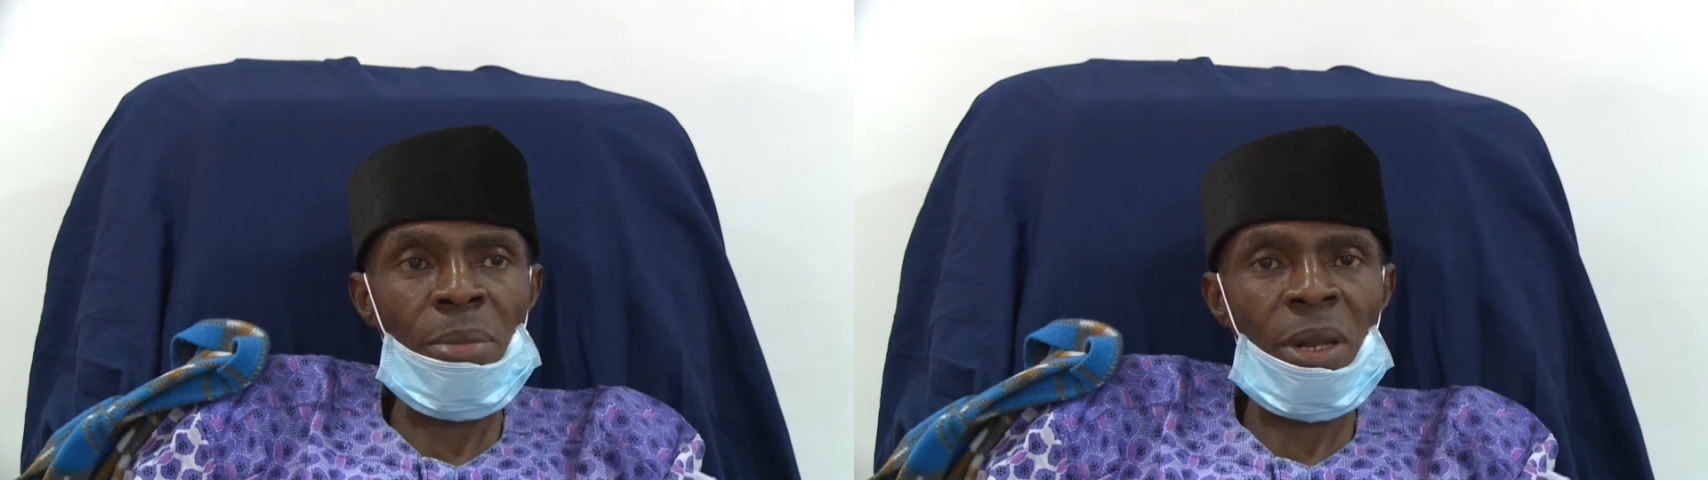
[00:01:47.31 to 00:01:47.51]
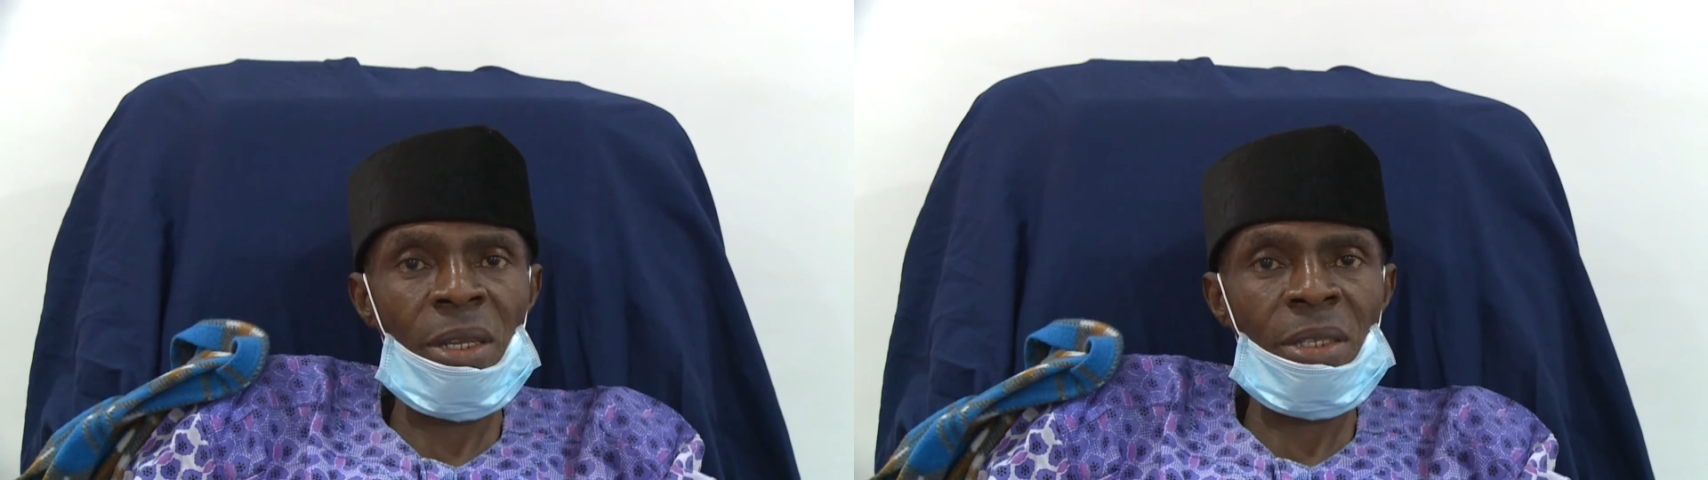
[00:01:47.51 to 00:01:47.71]

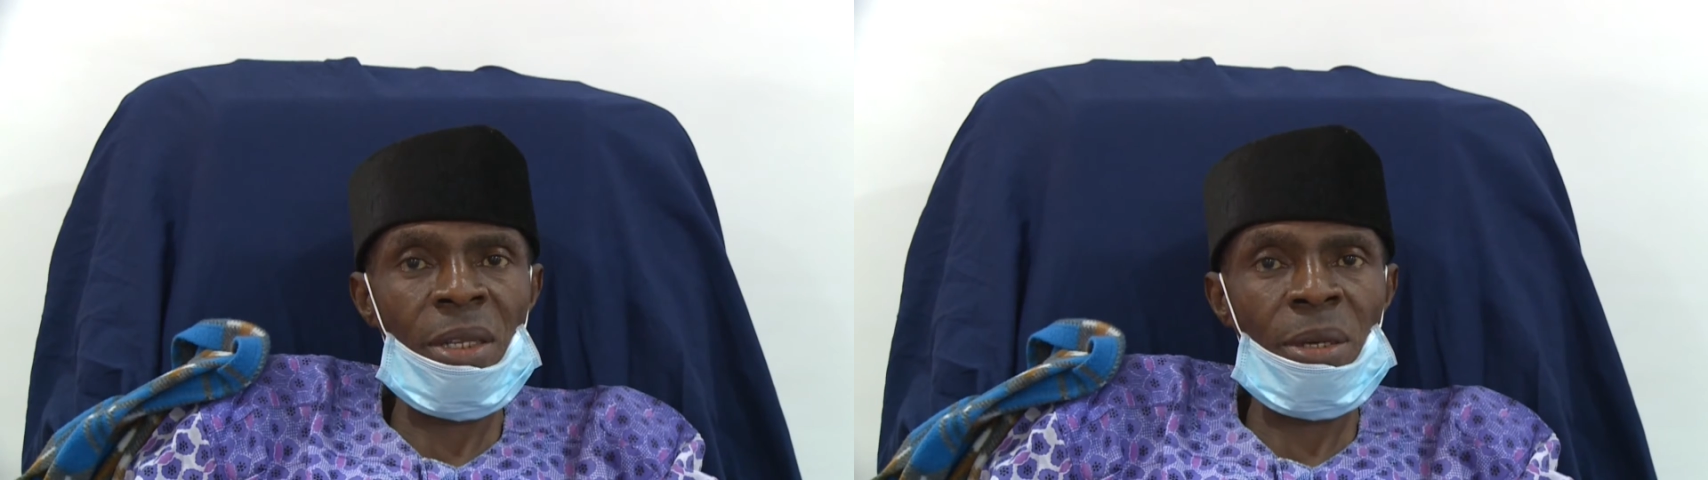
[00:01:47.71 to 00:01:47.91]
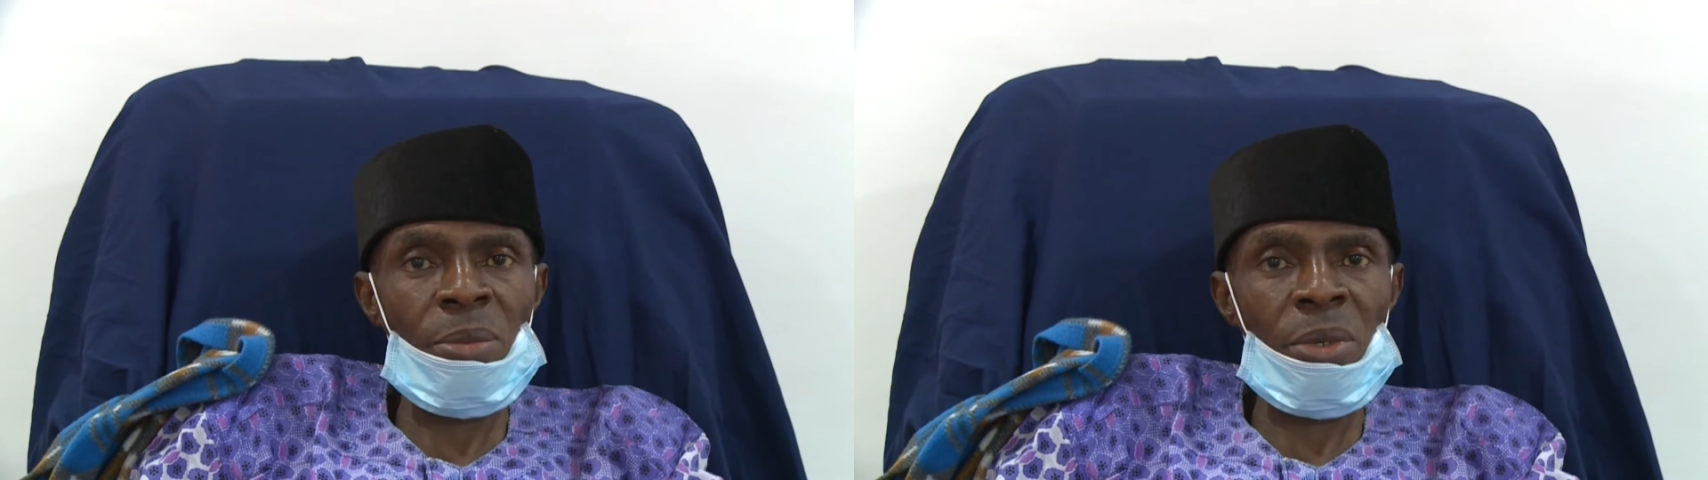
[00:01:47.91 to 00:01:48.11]
bless
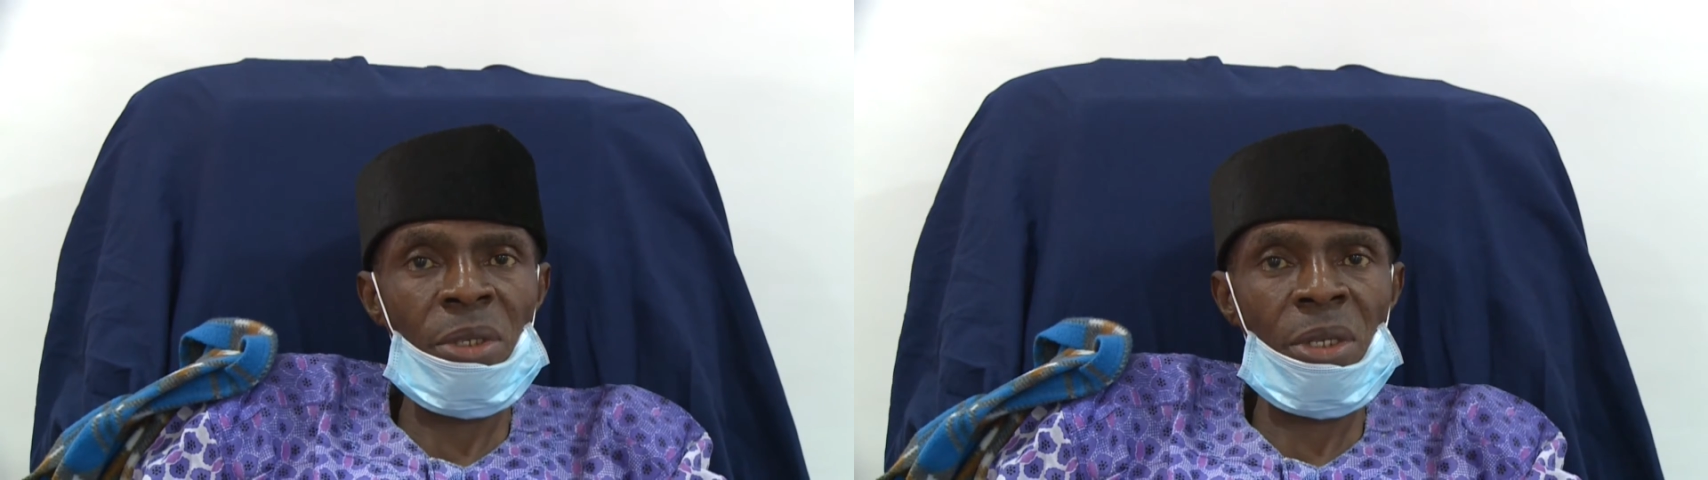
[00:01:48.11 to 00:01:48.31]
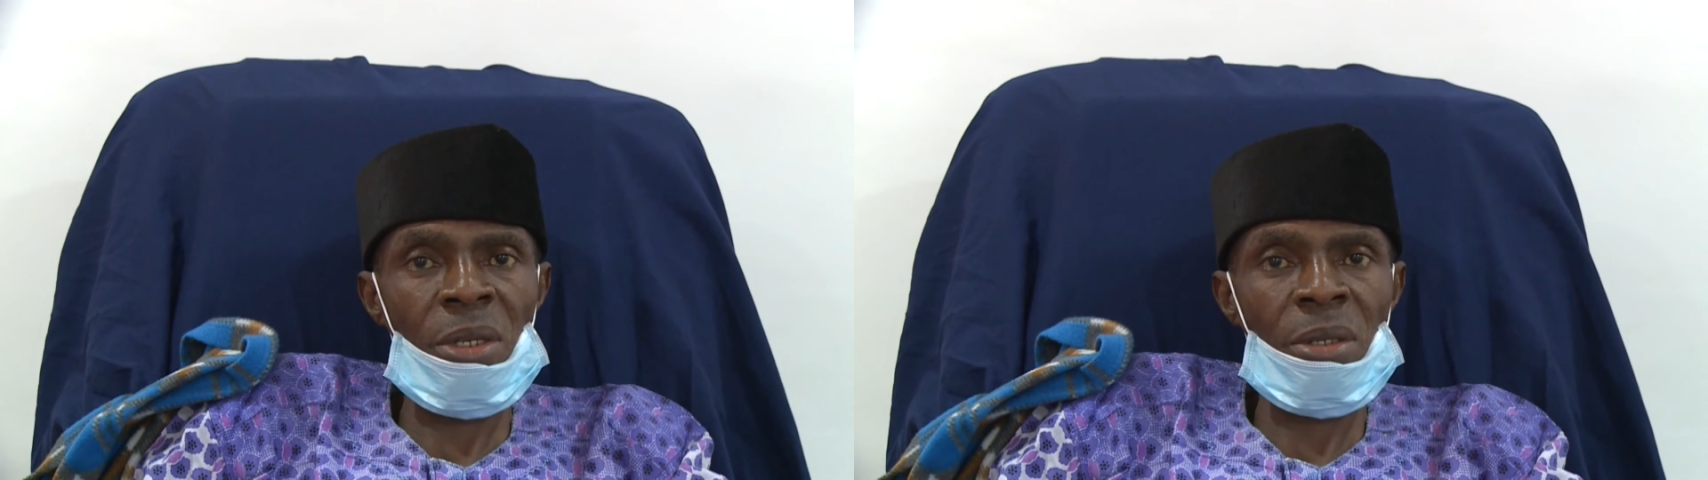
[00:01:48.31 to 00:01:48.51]
them
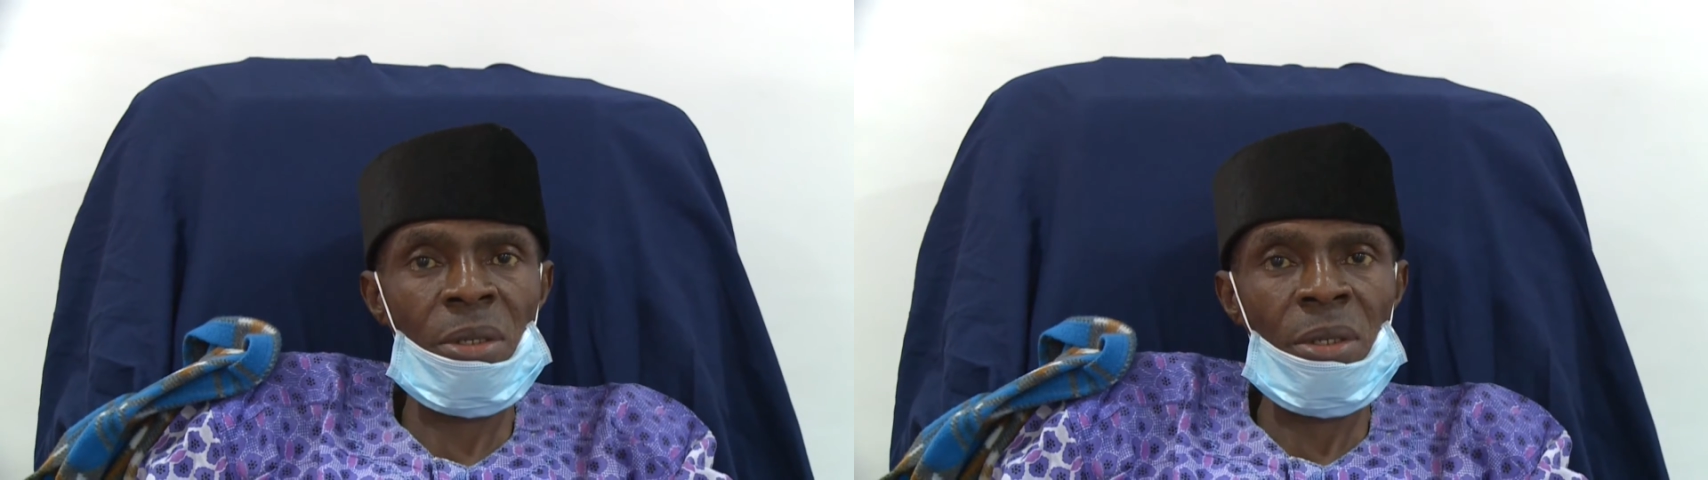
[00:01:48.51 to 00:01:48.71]
richly.